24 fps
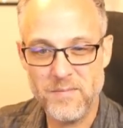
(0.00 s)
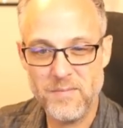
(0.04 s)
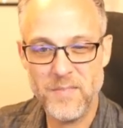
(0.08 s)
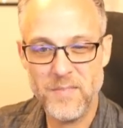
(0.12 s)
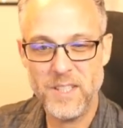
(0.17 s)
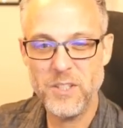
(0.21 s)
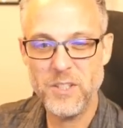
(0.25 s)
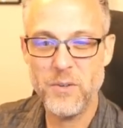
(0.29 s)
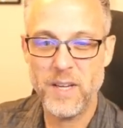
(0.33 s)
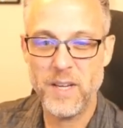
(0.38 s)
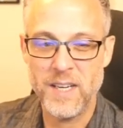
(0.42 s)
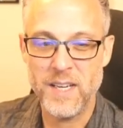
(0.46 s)

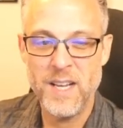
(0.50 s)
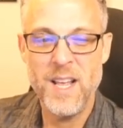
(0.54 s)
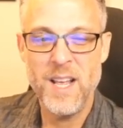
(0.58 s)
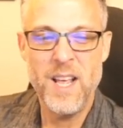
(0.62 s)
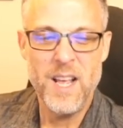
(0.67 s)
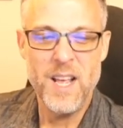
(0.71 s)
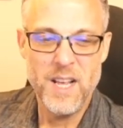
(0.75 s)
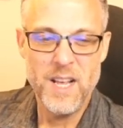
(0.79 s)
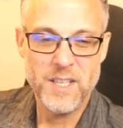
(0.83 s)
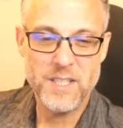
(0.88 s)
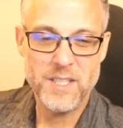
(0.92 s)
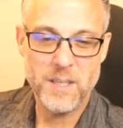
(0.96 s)
again,
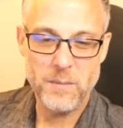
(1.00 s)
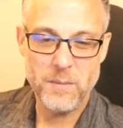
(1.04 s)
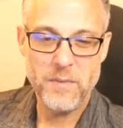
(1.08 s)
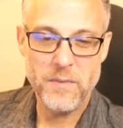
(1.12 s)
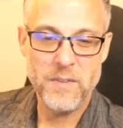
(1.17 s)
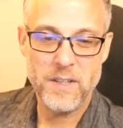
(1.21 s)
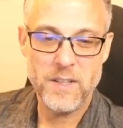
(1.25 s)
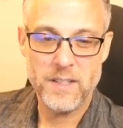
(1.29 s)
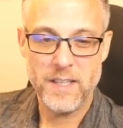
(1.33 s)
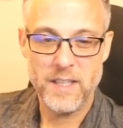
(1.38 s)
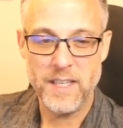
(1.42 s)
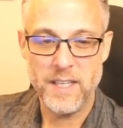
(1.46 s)
some
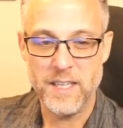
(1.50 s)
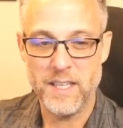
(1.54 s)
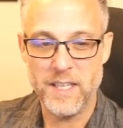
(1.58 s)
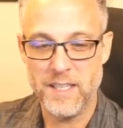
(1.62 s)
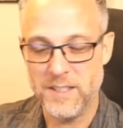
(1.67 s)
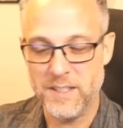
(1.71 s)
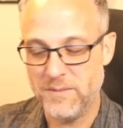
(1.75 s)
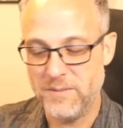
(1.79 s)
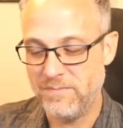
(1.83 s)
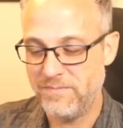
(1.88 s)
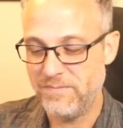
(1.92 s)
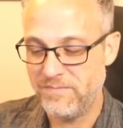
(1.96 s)
of the
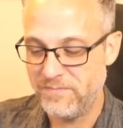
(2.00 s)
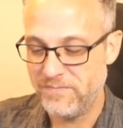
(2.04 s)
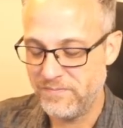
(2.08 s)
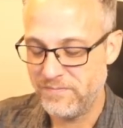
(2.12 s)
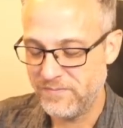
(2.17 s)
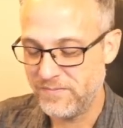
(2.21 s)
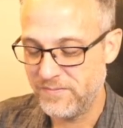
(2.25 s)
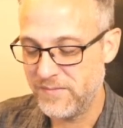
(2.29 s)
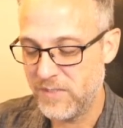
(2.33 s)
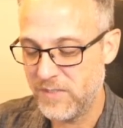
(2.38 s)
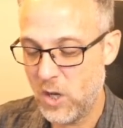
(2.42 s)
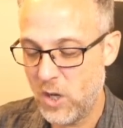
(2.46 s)

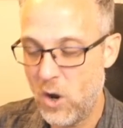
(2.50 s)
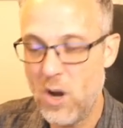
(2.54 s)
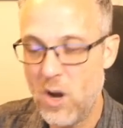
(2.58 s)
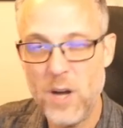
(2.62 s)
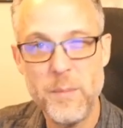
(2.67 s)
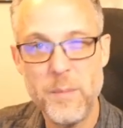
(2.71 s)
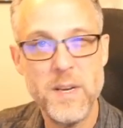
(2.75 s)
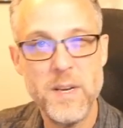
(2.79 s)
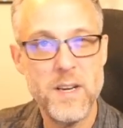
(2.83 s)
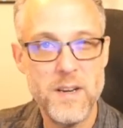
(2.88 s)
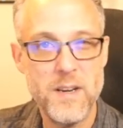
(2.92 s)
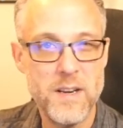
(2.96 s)

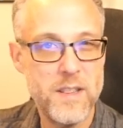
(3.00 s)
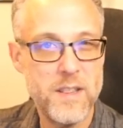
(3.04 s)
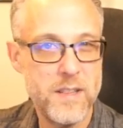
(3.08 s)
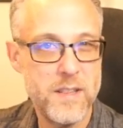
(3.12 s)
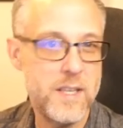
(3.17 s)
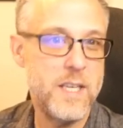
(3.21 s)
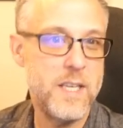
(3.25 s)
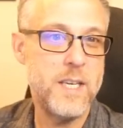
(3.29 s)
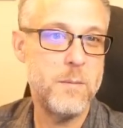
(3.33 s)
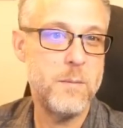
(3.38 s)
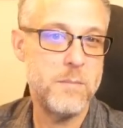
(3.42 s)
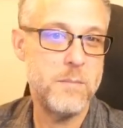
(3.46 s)
common
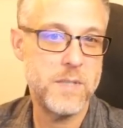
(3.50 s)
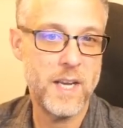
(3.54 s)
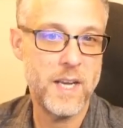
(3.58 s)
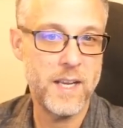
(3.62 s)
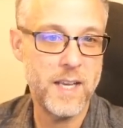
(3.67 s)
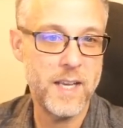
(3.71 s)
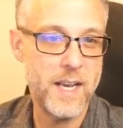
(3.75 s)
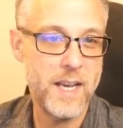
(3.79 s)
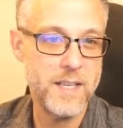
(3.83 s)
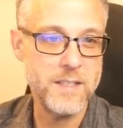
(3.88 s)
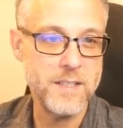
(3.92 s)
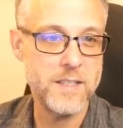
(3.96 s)
themes, I
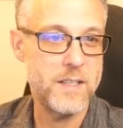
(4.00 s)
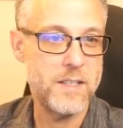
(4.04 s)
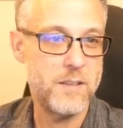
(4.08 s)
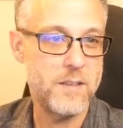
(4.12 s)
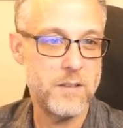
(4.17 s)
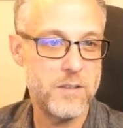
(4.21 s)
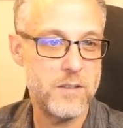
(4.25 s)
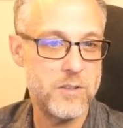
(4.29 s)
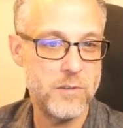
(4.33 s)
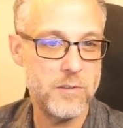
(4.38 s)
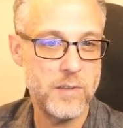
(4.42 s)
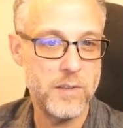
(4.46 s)
guess,
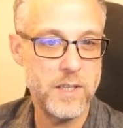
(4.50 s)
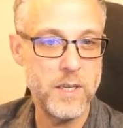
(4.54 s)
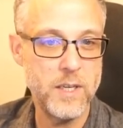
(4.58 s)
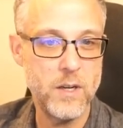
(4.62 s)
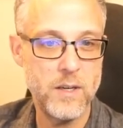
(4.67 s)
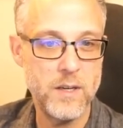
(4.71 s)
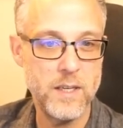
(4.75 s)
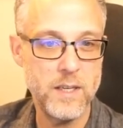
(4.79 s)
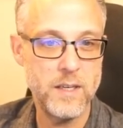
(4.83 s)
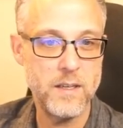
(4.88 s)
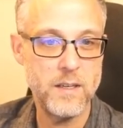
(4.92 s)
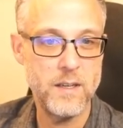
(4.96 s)
and certainly
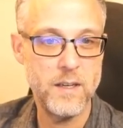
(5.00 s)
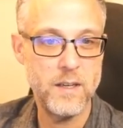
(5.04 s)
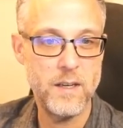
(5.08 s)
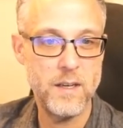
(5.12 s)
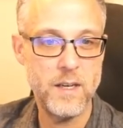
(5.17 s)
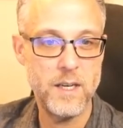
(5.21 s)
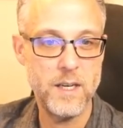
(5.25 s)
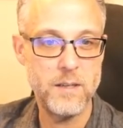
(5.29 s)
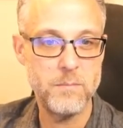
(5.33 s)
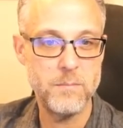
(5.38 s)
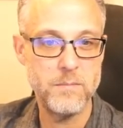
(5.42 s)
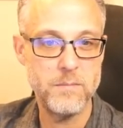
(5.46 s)
not
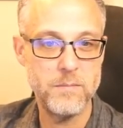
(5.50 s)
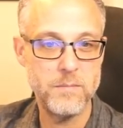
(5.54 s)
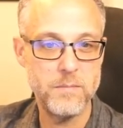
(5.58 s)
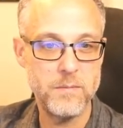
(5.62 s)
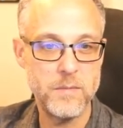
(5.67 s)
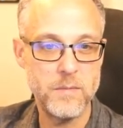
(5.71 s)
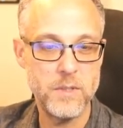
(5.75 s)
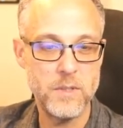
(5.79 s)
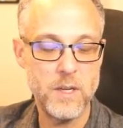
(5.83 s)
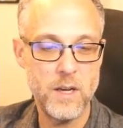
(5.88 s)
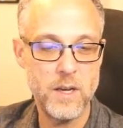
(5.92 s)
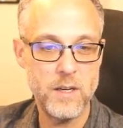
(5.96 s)

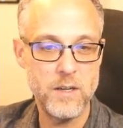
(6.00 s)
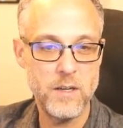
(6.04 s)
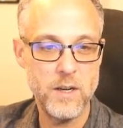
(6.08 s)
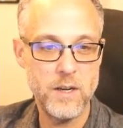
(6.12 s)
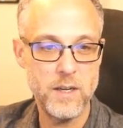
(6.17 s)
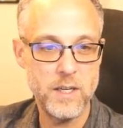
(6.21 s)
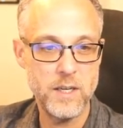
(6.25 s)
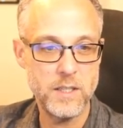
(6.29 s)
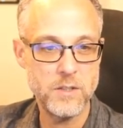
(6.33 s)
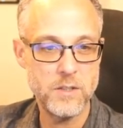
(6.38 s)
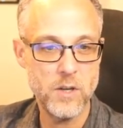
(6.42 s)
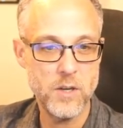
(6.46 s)
not
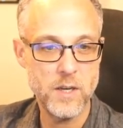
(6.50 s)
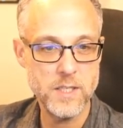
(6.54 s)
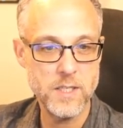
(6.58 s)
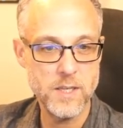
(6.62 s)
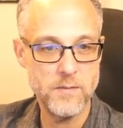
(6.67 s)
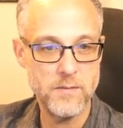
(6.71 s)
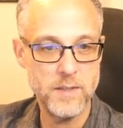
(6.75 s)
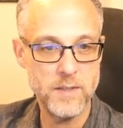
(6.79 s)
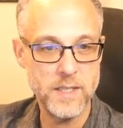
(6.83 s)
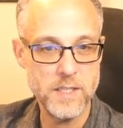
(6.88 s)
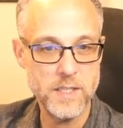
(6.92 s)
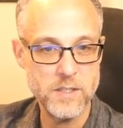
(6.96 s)
an
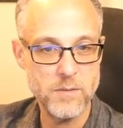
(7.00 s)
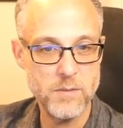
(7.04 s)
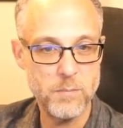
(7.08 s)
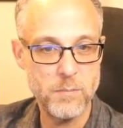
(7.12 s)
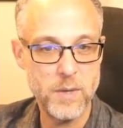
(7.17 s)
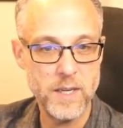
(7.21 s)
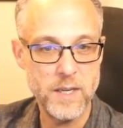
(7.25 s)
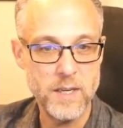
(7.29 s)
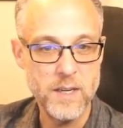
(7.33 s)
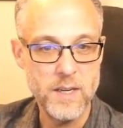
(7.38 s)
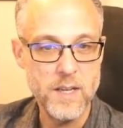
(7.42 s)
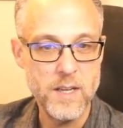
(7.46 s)
exhaustive list,
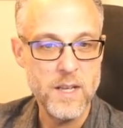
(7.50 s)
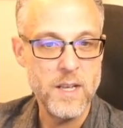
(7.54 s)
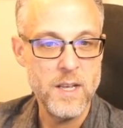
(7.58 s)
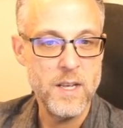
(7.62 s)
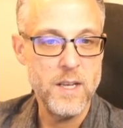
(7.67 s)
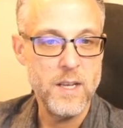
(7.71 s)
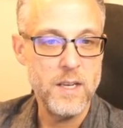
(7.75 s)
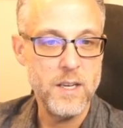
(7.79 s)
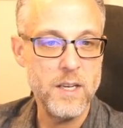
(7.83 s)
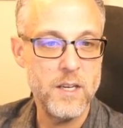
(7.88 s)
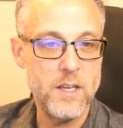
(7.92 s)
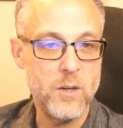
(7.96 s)
but
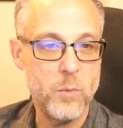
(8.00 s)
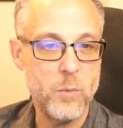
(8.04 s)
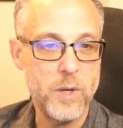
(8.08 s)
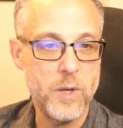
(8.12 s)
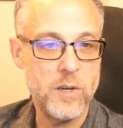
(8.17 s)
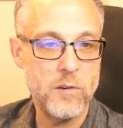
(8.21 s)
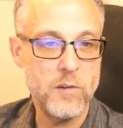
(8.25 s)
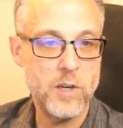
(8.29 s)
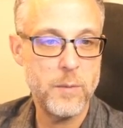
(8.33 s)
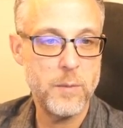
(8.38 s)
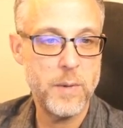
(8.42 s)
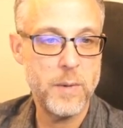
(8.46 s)
we
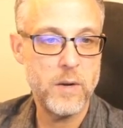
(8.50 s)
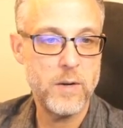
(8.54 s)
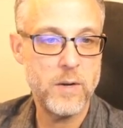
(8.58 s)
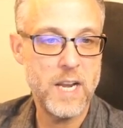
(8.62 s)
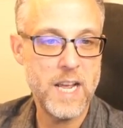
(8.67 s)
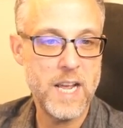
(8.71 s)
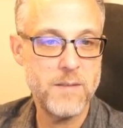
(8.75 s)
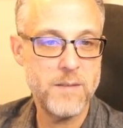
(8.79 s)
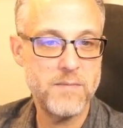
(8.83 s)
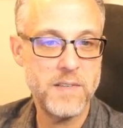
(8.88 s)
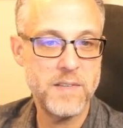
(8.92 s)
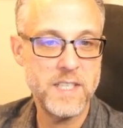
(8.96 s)
heard about
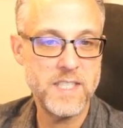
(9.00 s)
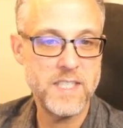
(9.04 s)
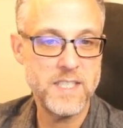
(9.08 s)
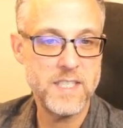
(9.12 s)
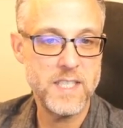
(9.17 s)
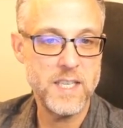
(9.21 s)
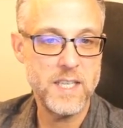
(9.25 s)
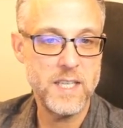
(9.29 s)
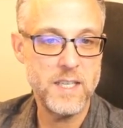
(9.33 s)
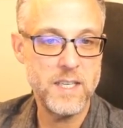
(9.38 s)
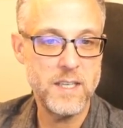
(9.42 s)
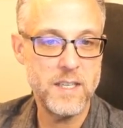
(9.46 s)

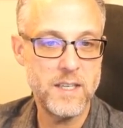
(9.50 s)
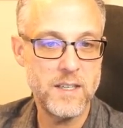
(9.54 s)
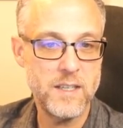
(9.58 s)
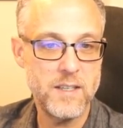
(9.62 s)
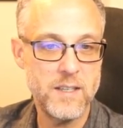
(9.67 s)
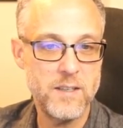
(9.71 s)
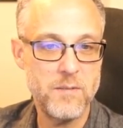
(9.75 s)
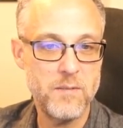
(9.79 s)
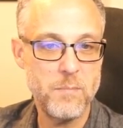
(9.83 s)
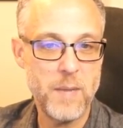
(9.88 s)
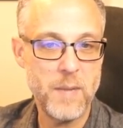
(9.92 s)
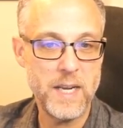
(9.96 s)
MVC
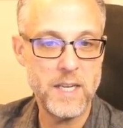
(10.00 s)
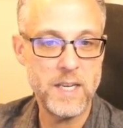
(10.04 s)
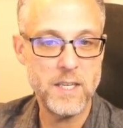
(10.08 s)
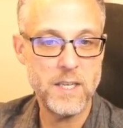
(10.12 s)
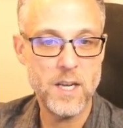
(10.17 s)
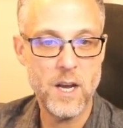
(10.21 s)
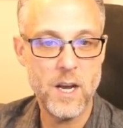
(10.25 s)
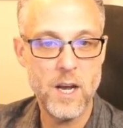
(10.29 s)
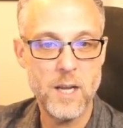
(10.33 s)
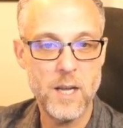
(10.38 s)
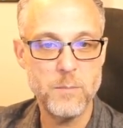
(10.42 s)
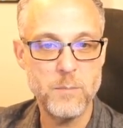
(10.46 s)
many
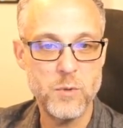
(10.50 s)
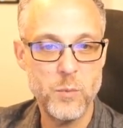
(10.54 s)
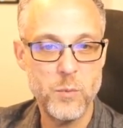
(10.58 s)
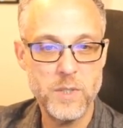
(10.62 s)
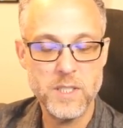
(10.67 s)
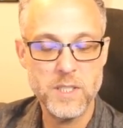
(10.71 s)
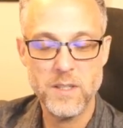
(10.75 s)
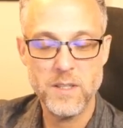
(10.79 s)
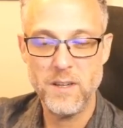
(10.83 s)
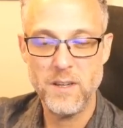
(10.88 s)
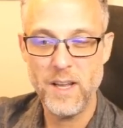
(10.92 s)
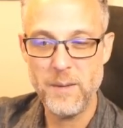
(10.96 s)
times,
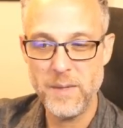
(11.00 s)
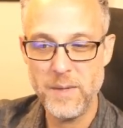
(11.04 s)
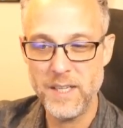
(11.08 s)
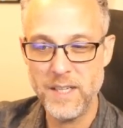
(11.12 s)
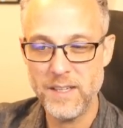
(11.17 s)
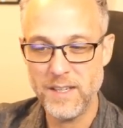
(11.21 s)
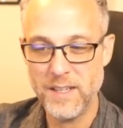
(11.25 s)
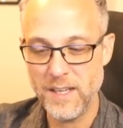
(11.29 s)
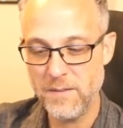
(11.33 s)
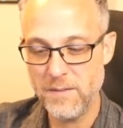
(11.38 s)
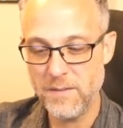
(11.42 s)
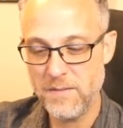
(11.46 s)
which, I
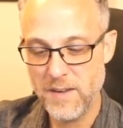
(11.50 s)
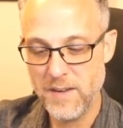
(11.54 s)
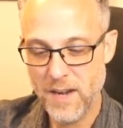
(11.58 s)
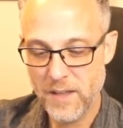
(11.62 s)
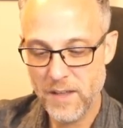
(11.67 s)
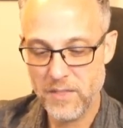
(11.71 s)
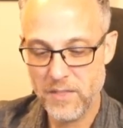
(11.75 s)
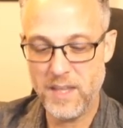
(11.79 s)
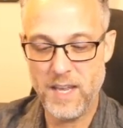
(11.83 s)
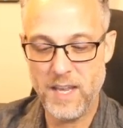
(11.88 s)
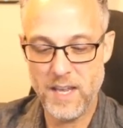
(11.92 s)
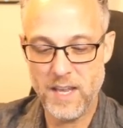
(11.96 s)
mean, if
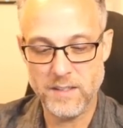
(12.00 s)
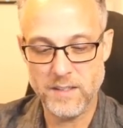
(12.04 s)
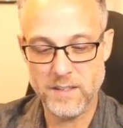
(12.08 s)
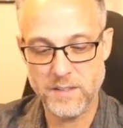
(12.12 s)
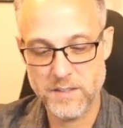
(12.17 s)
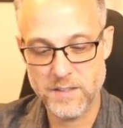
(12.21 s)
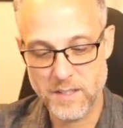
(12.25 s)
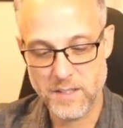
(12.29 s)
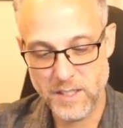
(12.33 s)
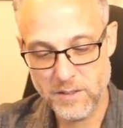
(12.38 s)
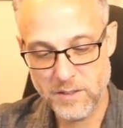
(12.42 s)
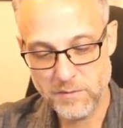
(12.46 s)
nothing
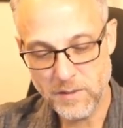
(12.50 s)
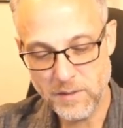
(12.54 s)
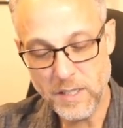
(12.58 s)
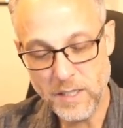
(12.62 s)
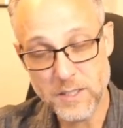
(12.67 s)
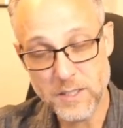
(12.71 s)
else, it's really